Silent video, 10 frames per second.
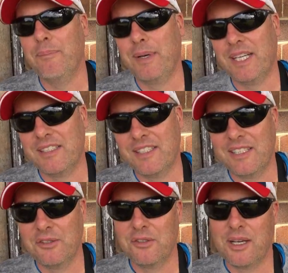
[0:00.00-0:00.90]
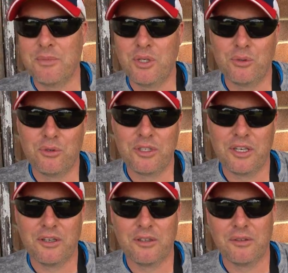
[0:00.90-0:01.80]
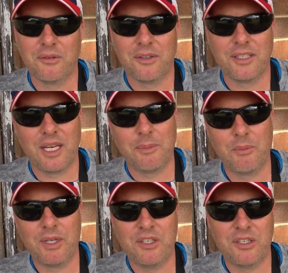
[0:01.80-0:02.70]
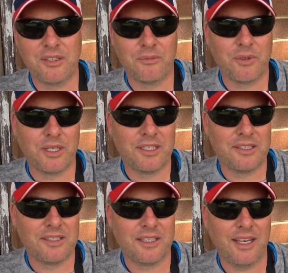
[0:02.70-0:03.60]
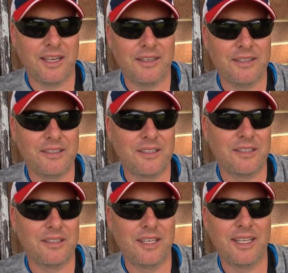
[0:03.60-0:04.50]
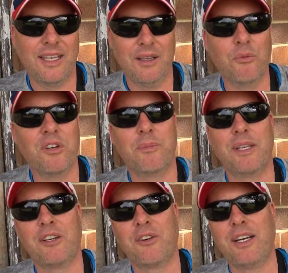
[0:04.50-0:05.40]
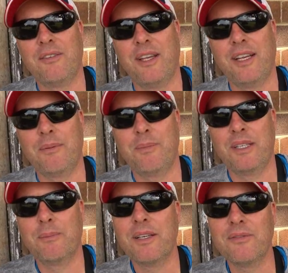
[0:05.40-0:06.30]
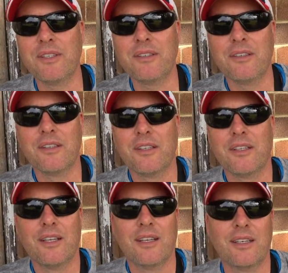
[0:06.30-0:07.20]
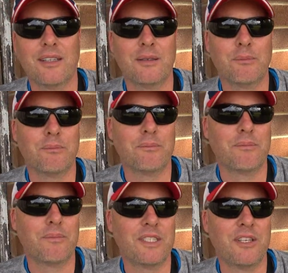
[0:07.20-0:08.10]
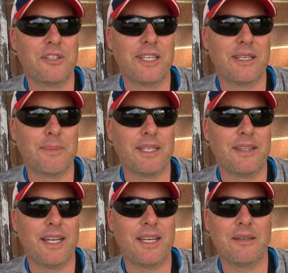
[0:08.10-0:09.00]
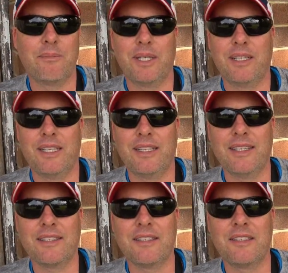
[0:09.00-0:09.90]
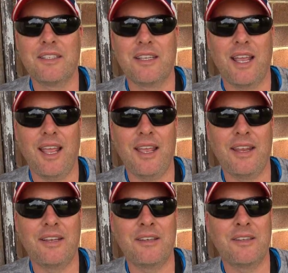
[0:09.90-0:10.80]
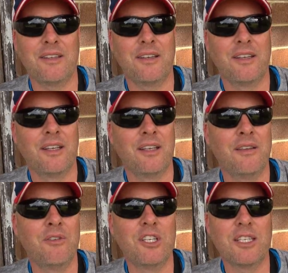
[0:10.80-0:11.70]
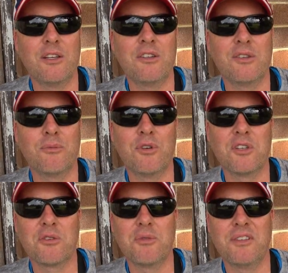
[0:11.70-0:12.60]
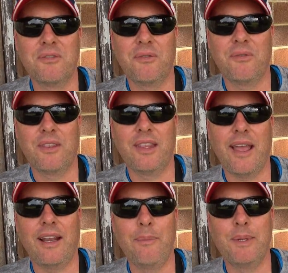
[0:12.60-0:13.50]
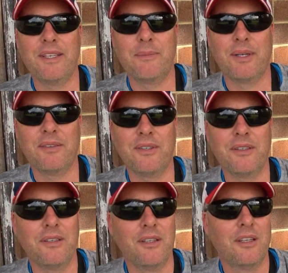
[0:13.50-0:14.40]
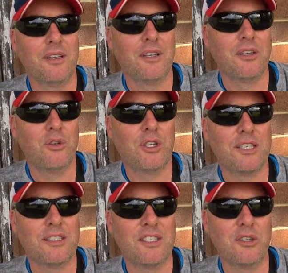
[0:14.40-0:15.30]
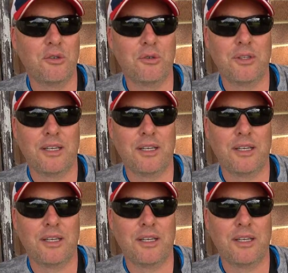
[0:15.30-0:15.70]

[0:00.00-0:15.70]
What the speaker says: But still, I'm sure, you know, there's going to be whingers and whiners, and yeah, it would have been great if it had a bigger buffer. There's no doubt about that, but it doesn't, and if you just learn to work with that limited buffer, you can still